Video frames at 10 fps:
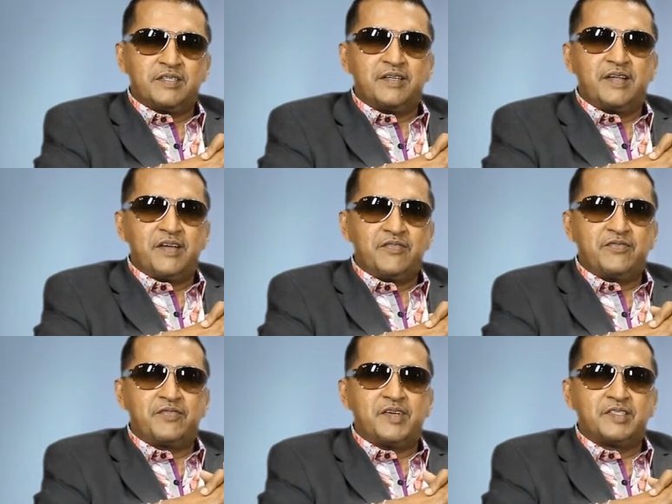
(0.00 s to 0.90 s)
in
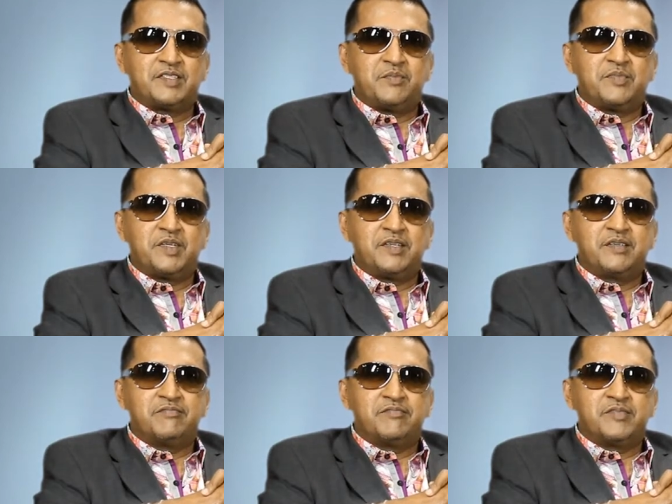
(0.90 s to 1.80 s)
life are something
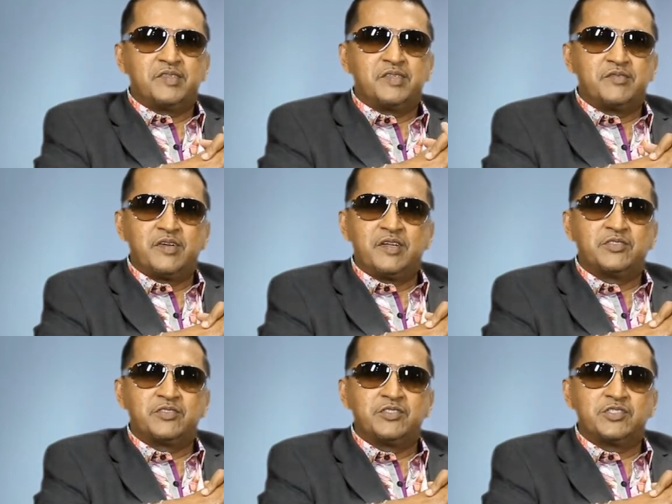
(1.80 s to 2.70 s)
I really
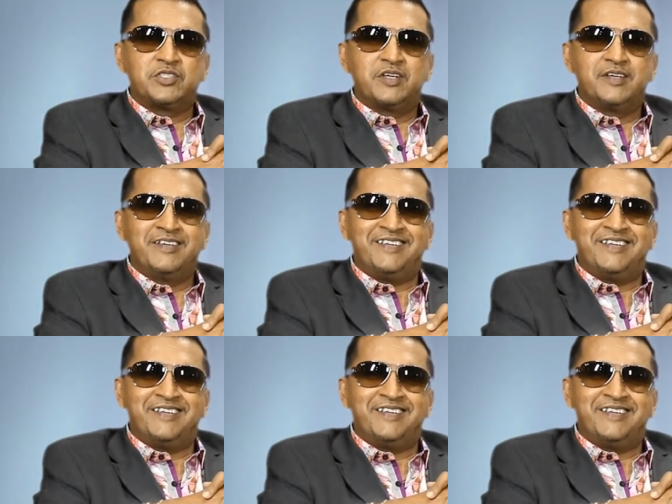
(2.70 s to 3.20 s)
shouldn't share.